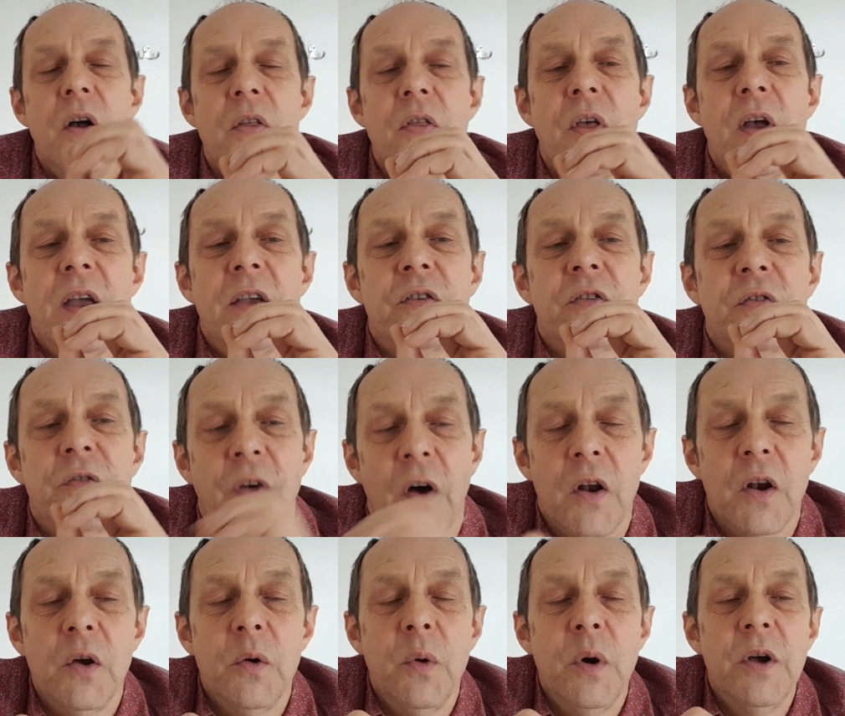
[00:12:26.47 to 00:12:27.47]
That his
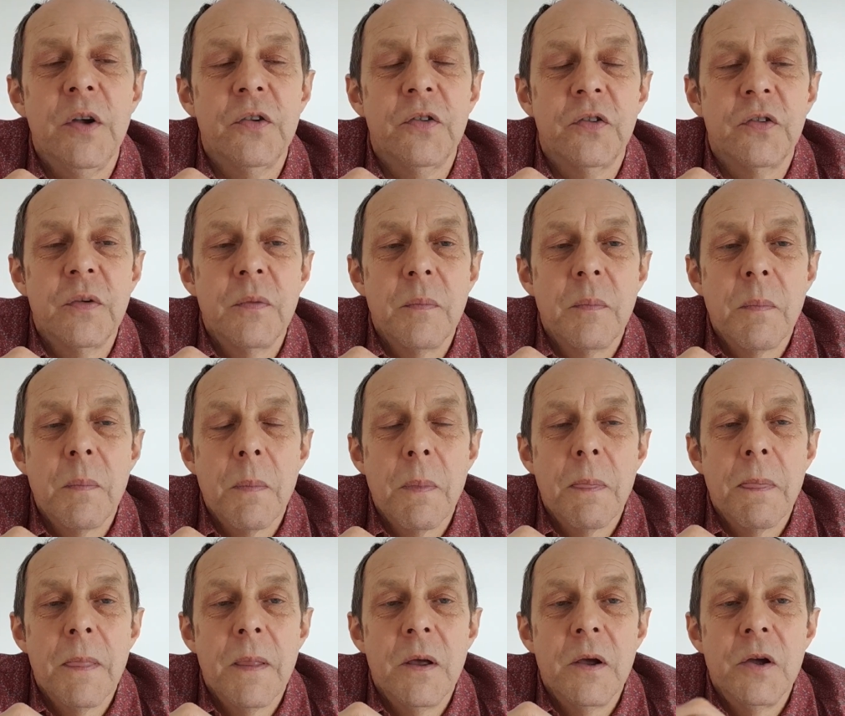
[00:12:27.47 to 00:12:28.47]
followers
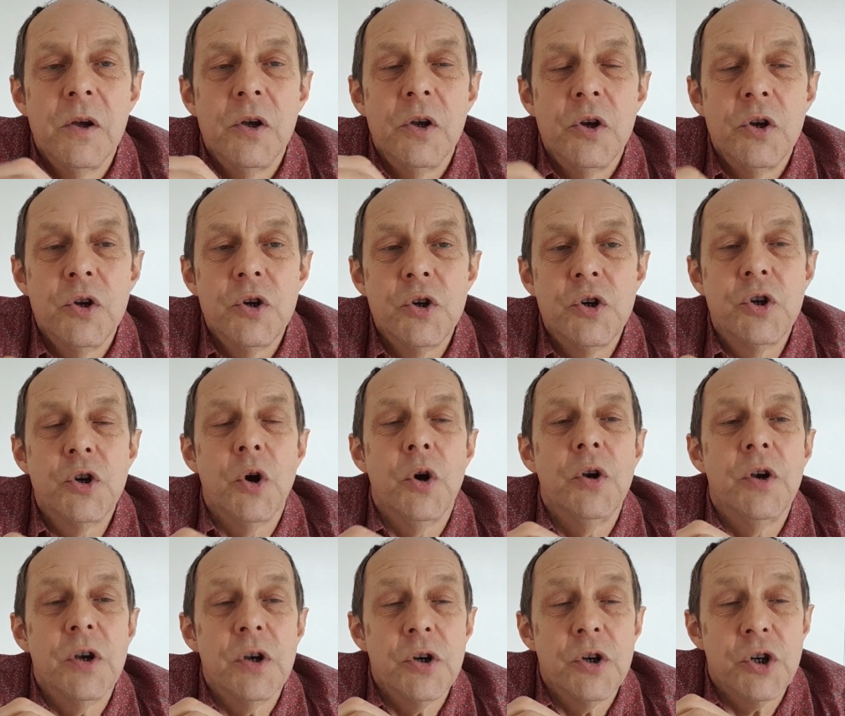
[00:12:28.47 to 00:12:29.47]

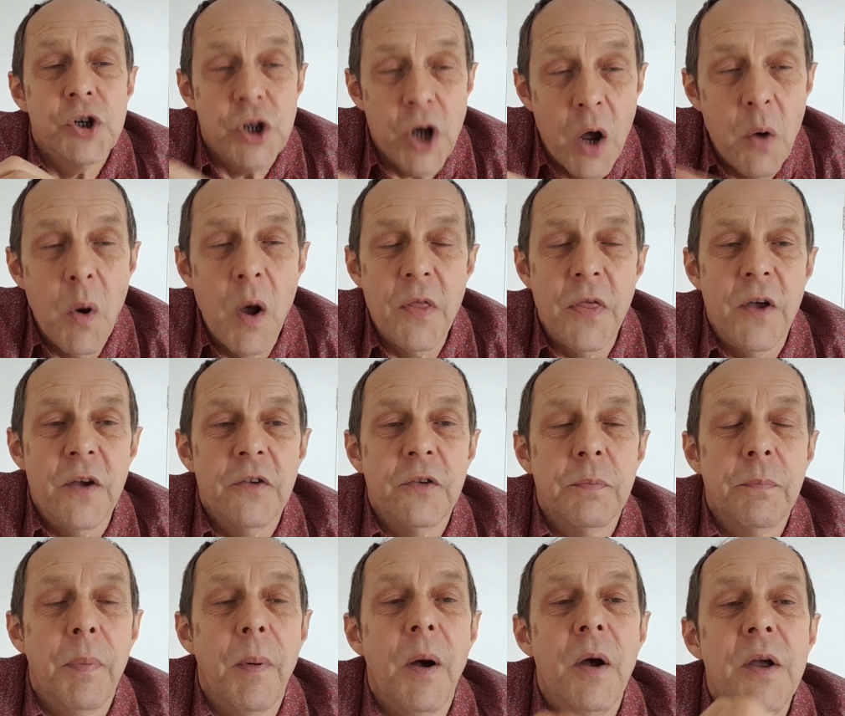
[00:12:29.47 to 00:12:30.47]
should show others
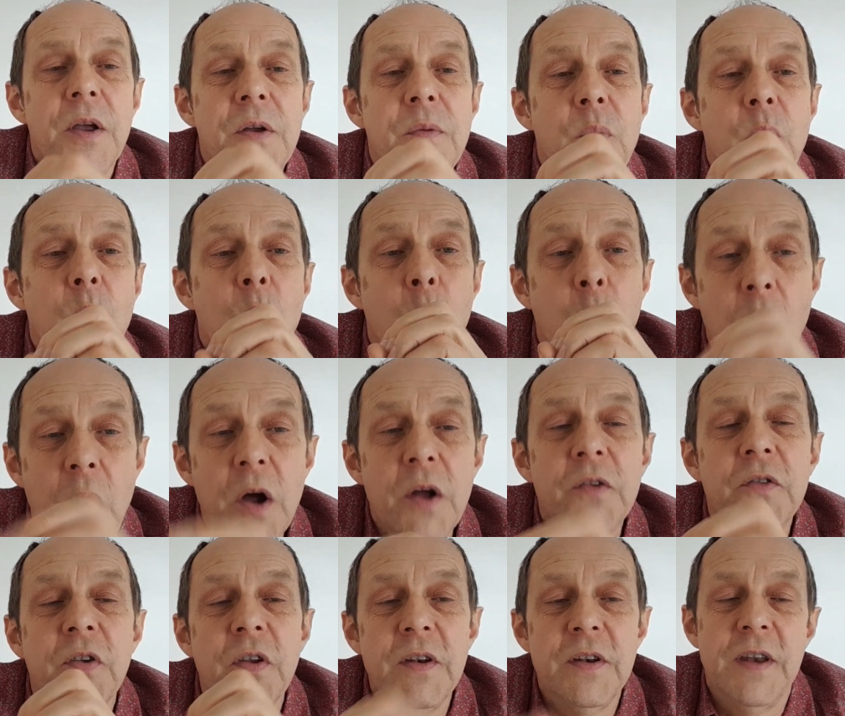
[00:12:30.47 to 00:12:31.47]
by
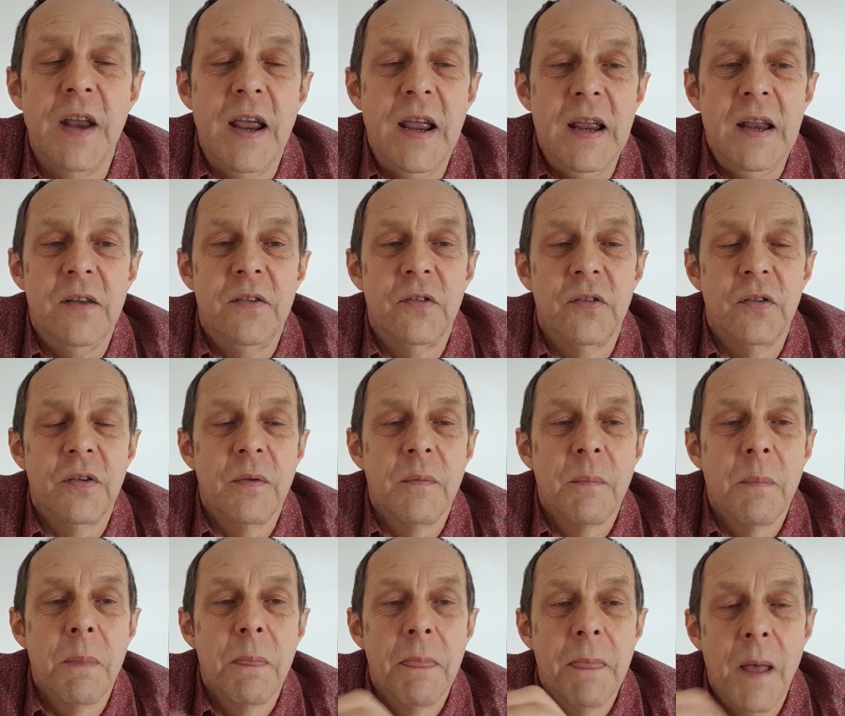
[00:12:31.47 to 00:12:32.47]
words and deeds
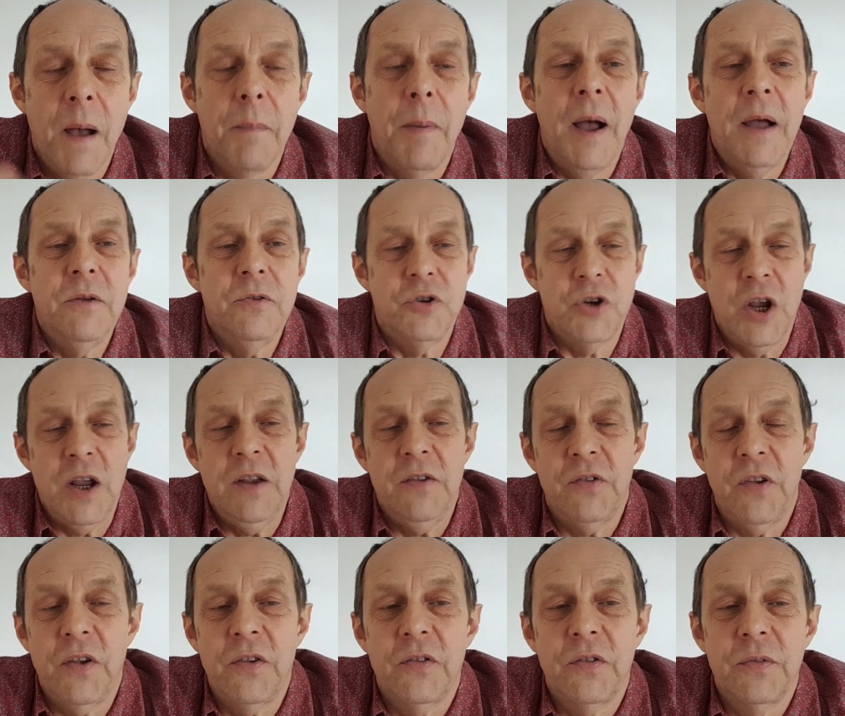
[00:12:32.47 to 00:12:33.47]
about
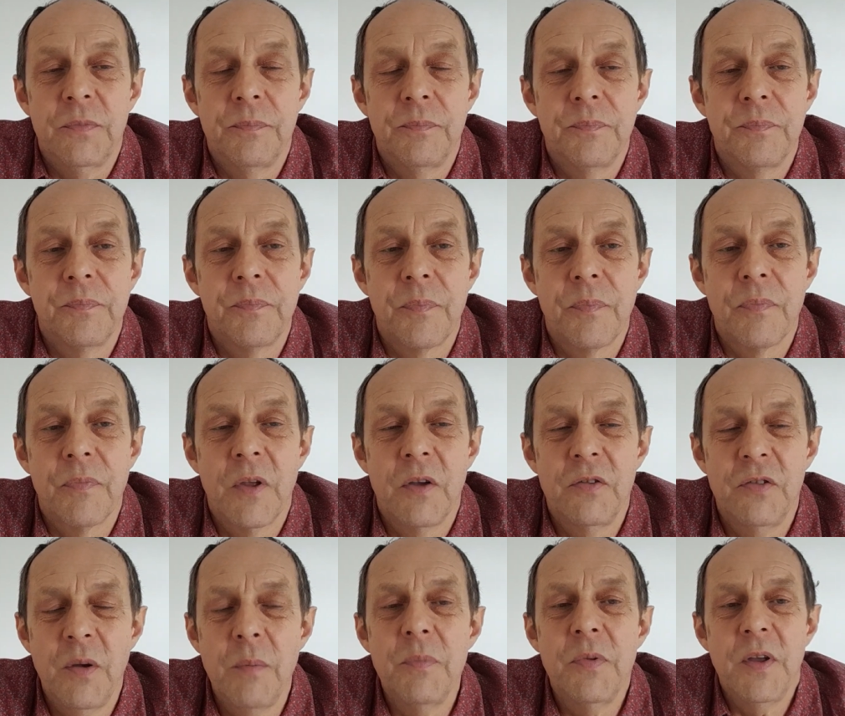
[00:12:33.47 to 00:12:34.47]
Jesus.
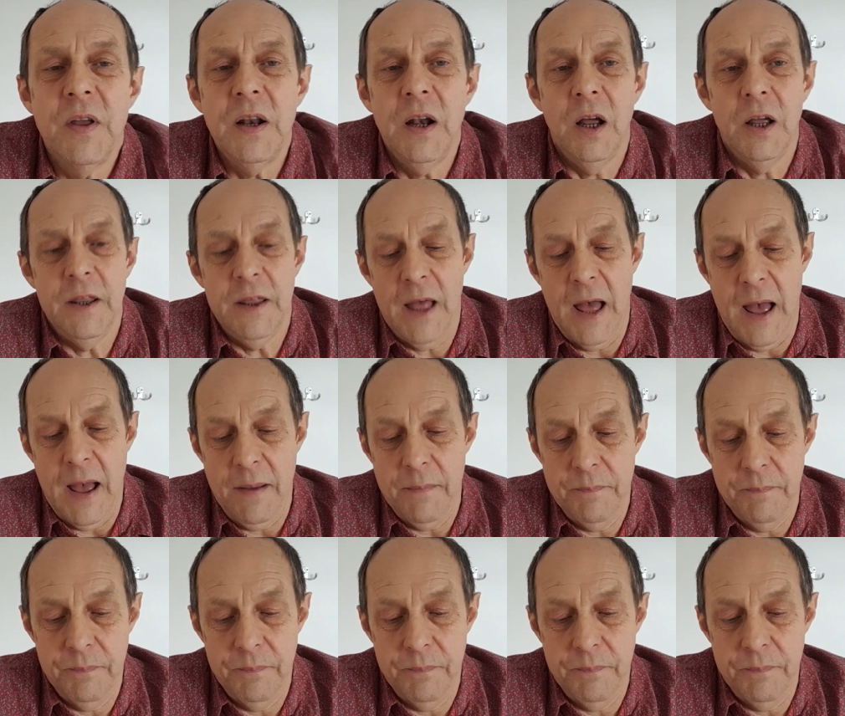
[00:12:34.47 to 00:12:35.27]
Something like that.